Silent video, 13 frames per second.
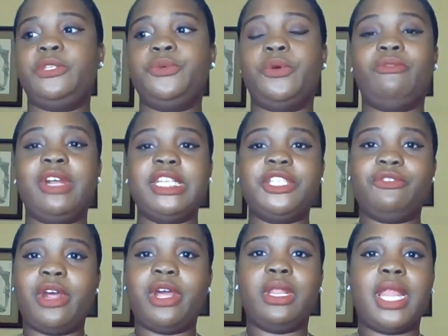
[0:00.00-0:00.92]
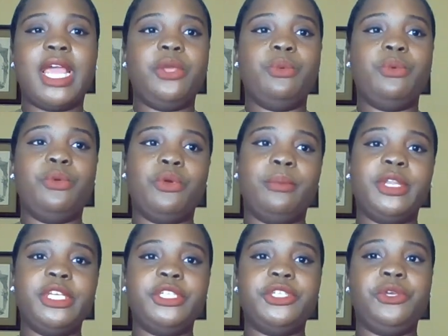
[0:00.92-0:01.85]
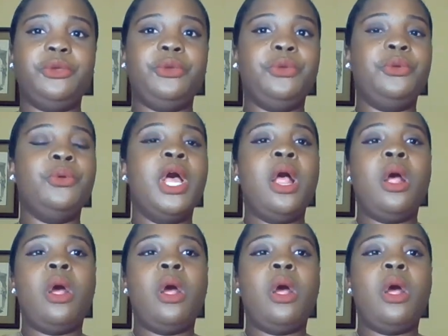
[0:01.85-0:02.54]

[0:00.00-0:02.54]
to a restaurant like you would normally do,